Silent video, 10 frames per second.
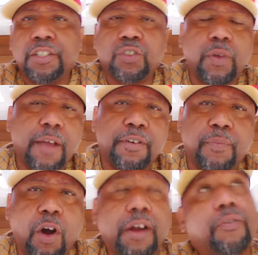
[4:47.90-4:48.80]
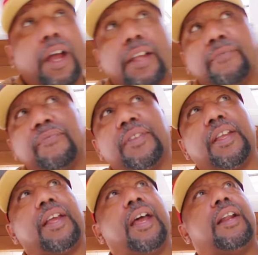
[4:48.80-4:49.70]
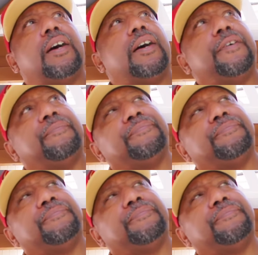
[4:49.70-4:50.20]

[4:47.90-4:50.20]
so we're having a party, right? And a